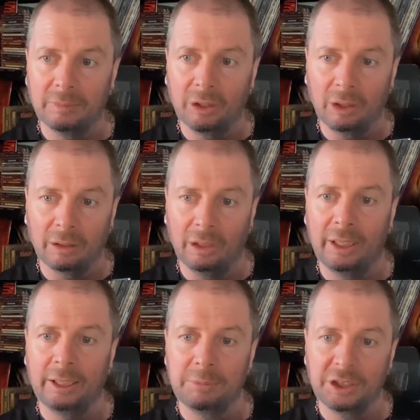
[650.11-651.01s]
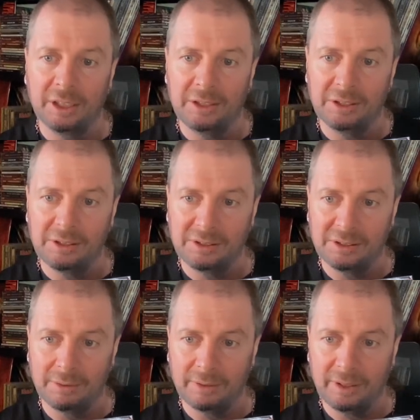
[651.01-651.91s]
a lot of lineup changes
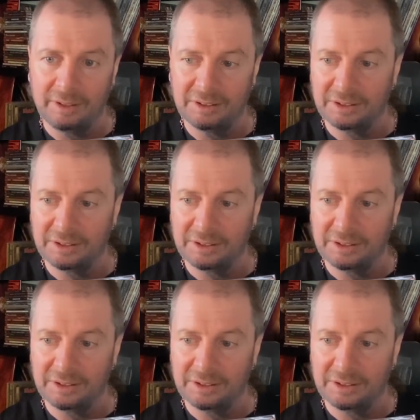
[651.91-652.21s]
and things.